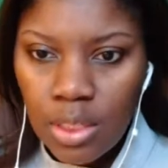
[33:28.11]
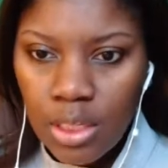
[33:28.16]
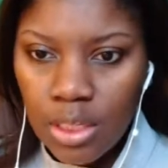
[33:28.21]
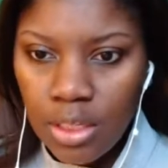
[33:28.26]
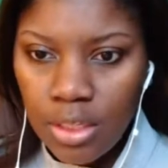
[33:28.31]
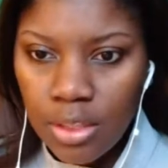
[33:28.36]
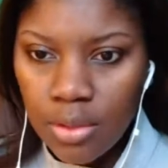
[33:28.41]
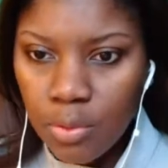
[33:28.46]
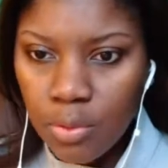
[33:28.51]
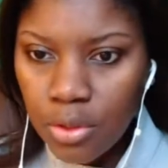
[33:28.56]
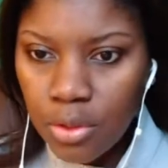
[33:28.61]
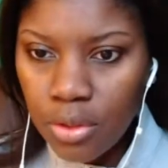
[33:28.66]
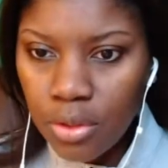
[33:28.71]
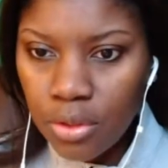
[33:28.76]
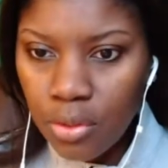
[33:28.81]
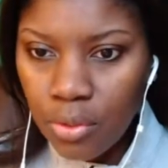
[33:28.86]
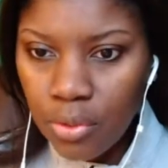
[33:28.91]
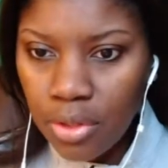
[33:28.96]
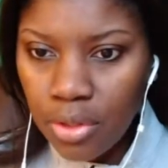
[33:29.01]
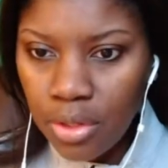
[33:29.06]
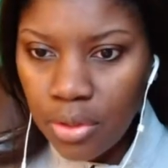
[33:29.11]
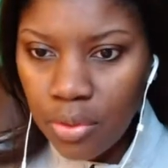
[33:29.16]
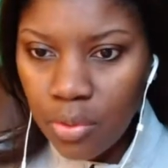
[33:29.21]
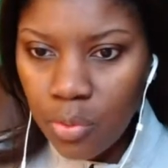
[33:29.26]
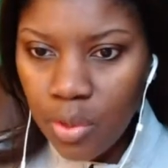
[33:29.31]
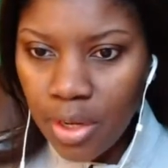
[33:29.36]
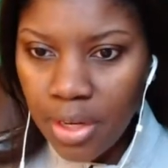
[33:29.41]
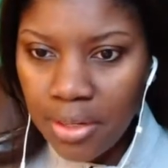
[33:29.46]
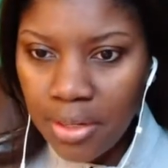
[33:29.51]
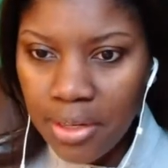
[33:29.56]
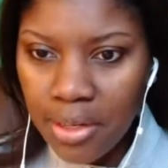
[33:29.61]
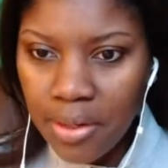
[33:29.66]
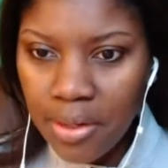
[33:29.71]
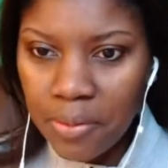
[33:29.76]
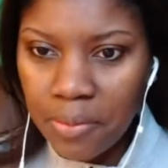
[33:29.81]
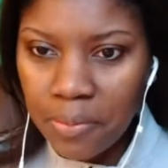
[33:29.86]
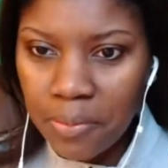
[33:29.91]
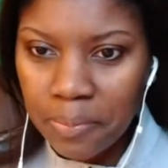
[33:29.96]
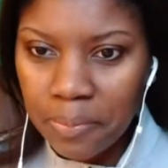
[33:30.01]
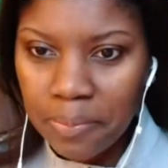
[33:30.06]
and we're going to go there right
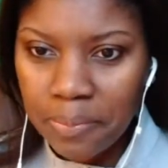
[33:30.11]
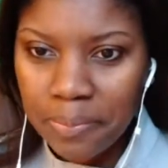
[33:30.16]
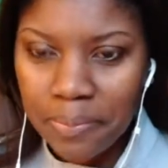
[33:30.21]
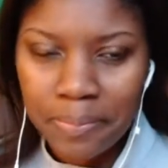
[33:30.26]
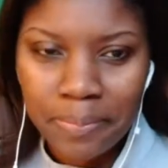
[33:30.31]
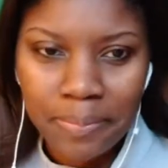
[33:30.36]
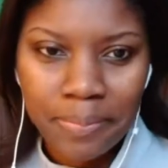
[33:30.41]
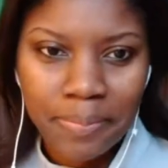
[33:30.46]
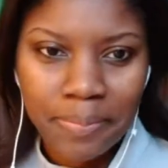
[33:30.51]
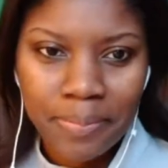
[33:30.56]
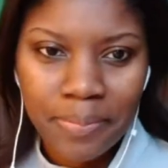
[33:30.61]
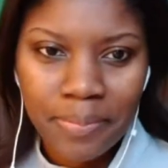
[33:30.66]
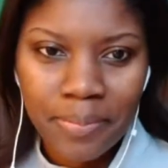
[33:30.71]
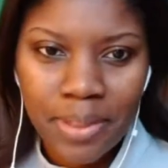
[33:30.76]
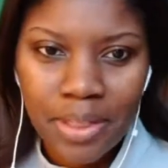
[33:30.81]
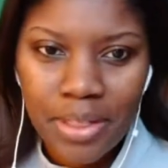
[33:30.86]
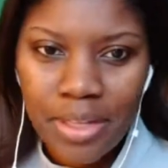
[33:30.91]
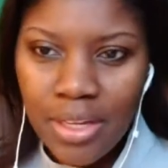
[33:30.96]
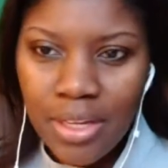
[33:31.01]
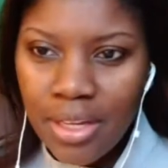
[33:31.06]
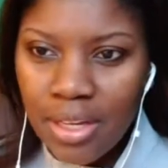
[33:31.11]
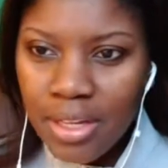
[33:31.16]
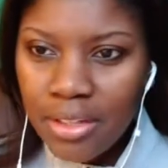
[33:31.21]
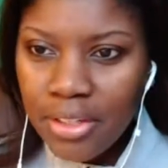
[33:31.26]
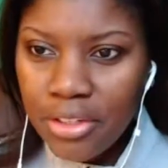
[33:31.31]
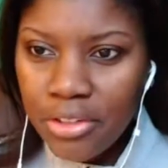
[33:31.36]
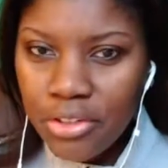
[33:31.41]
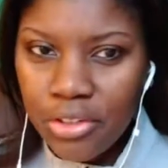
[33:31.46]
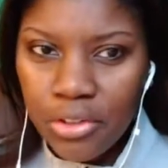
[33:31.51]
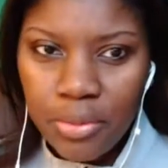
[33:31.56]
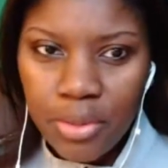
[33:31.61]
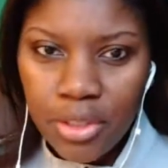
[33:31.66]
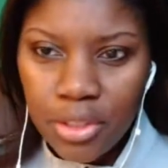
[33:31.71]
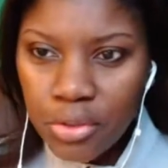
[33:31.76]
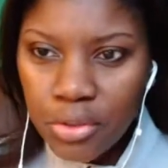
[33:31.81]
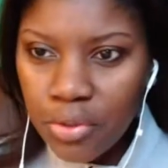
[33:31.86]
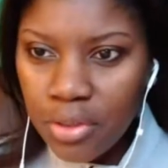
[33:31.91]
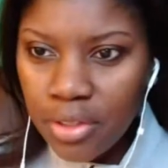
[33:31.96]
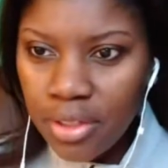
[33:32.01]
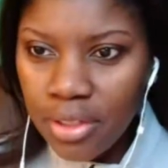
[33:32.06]
now. Thank you so
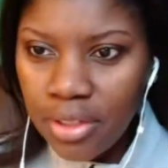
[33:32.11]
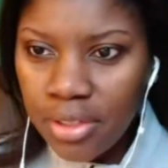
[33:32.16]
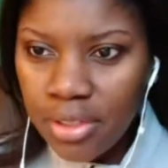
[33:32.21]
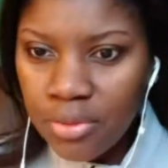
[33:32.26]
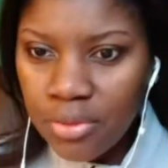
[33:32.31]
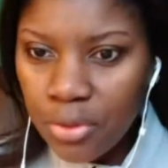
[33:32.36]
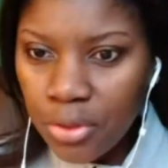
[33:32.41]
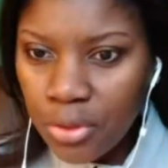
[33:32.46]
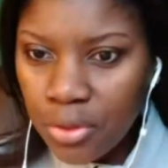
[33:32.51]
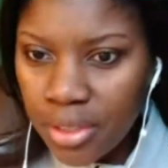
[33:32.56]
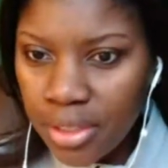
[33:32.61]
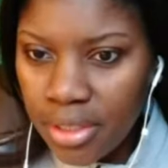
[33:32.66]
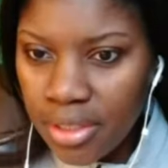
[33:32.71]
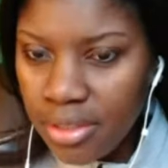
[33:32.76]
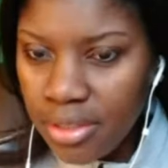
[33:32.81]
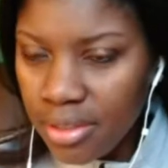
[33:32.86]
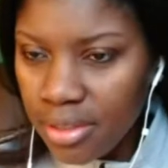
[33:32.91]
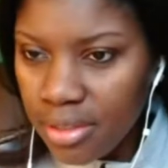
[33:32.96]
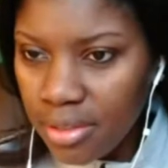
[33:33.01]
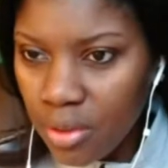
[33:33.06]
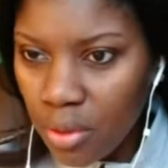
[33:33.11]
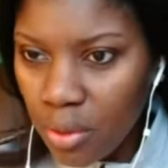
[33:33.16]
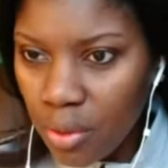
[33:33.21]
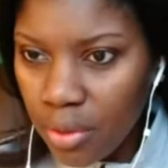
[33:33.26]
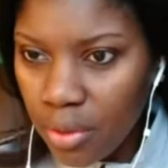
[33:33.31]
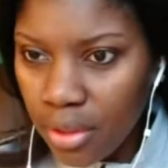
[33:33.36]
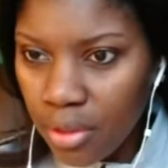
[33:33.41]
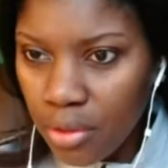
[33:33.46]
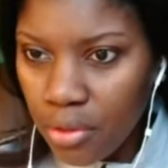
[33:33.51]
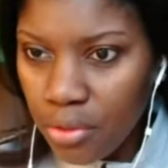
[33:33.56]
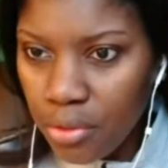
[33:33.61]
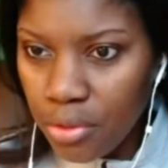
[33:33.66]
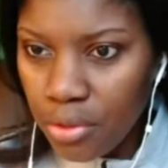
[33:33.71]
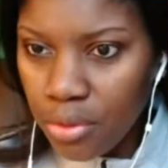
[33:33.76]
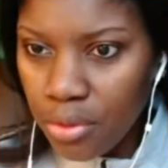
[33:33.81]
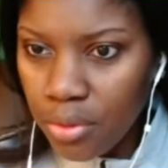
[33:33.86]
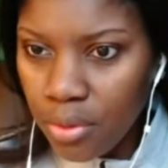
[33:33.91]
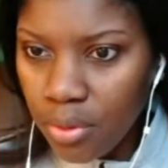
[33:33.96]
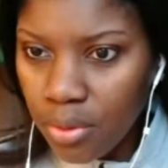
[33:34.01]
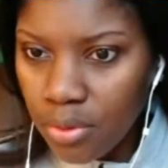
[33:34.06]
much for you guys and all that you
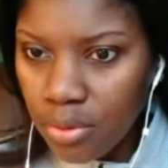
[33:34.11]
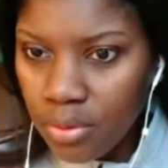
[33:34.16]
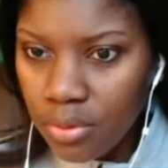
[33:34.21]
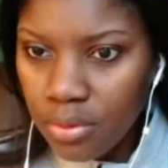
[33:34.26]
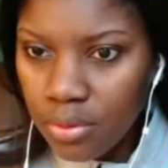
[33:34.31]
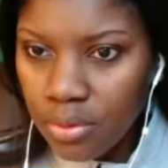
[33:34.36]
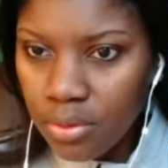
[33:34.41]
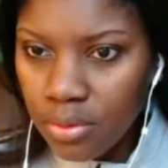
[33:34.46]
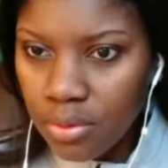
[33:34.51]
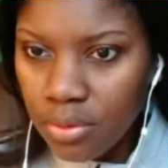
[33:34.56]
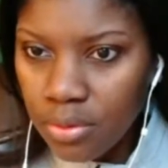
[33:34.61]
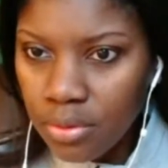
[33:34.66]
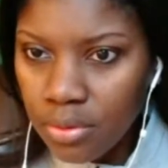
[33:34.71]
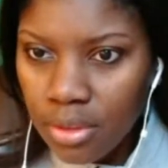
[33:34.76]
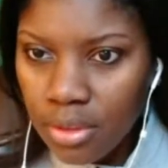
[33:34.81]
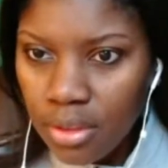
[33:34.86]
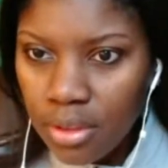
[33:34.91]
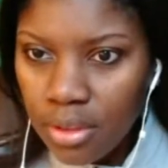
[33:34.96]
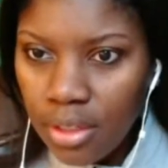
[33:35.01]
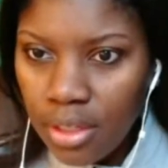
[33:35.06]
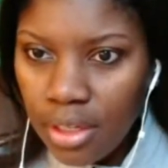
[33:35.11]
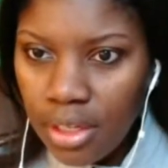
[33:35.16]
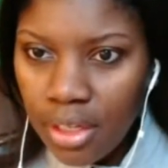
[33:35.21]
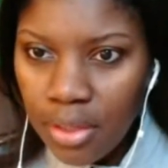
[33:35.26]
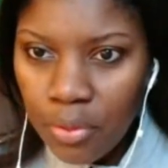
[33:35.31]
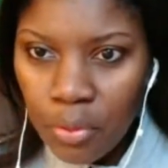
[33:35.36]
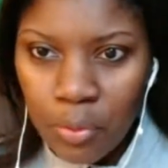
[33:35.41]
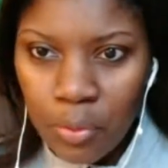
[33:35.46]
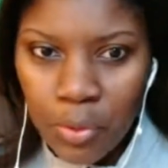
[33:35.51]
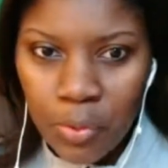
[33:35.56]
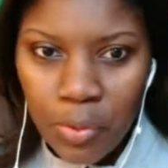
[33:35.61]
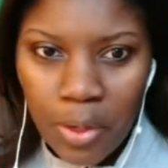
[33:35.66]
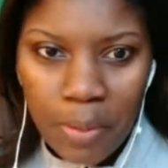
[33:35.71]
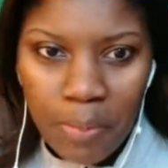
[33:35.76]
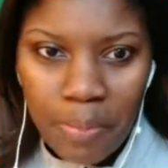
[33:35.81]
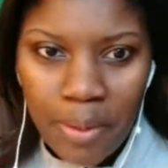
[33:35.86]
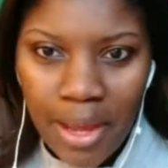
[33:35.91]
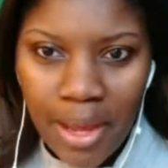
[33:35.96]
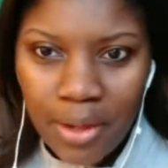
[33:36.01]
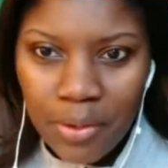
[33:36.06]
do, and we'll be
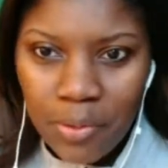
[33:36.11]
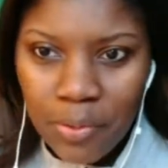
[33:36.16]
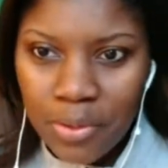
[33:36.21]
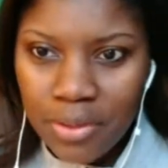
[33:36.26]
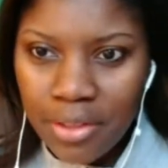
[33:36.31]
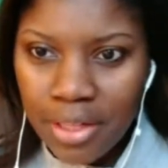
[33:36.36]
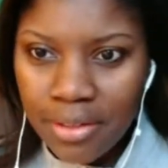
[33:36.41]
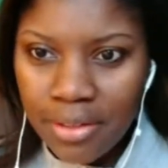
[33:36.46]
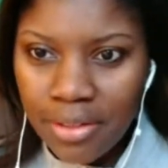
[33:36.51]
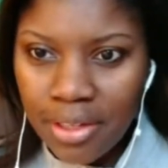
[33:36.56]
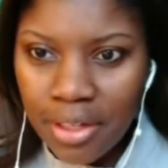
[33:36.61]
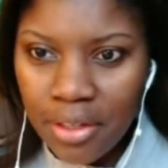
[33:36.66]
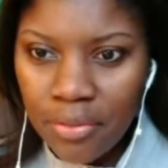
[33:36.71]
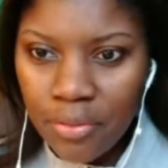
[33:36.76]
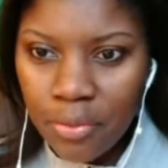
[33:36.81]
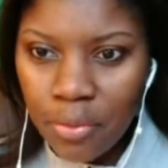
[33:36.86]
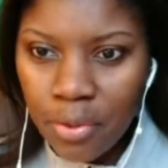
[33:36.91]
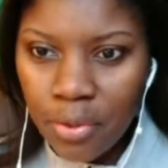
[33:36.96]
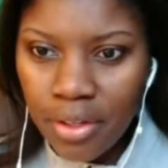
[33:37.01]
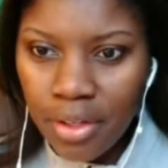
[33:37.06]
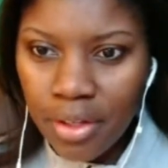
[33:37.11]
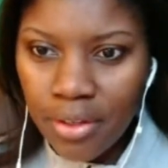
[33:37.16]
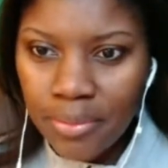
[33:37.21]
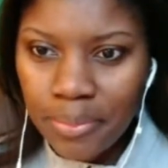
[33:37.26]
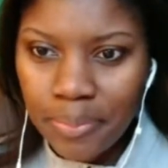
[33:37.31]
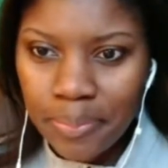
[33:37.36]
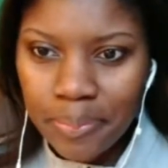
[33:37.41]
right back with that line for you.